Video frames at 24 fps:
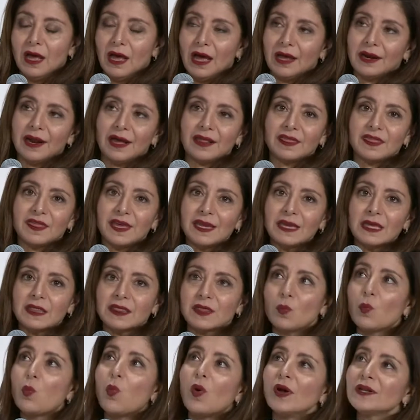And I think the
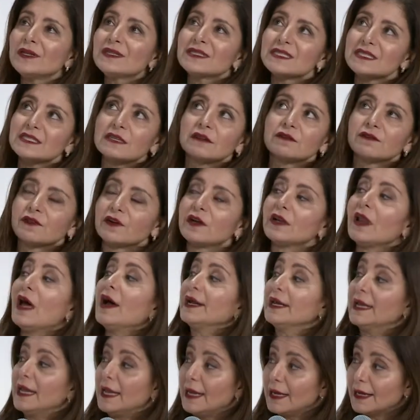one silver
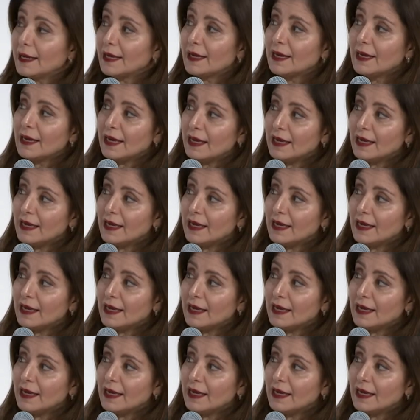lining